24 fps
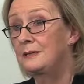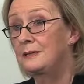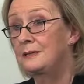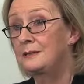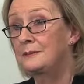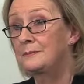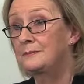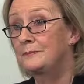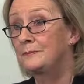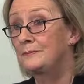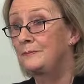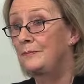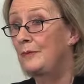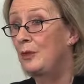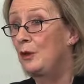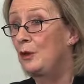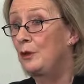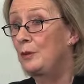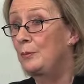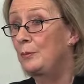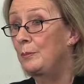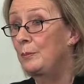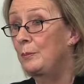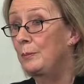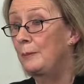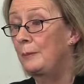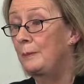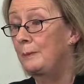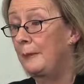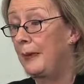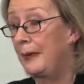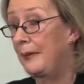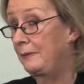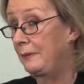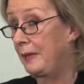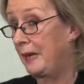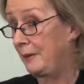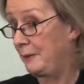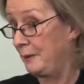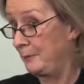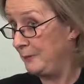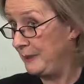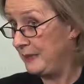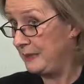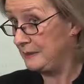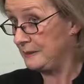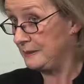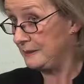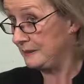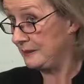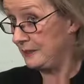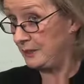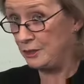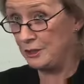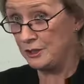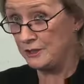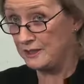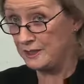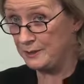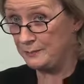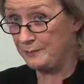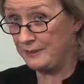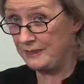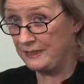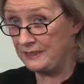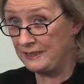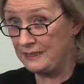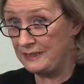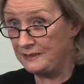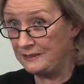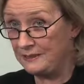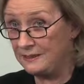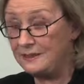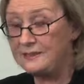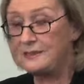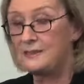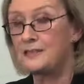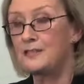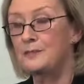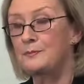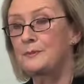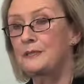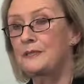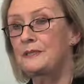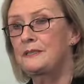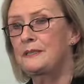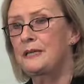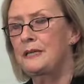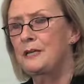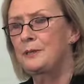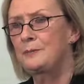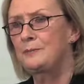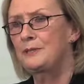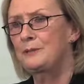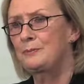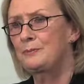Um, and, and, the Beatles did not spearhead this, but,